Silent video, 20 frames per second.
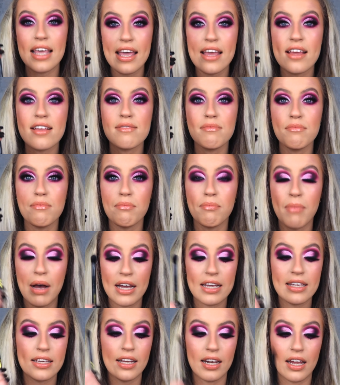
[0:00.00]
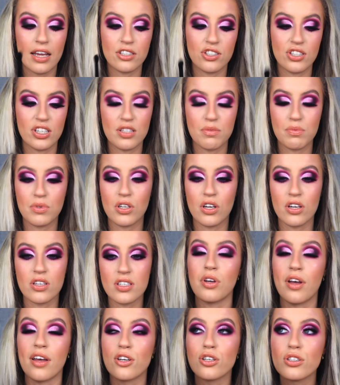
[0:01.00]
in my collection is
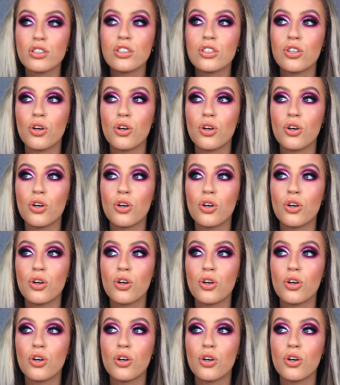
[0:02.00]
because I couldn't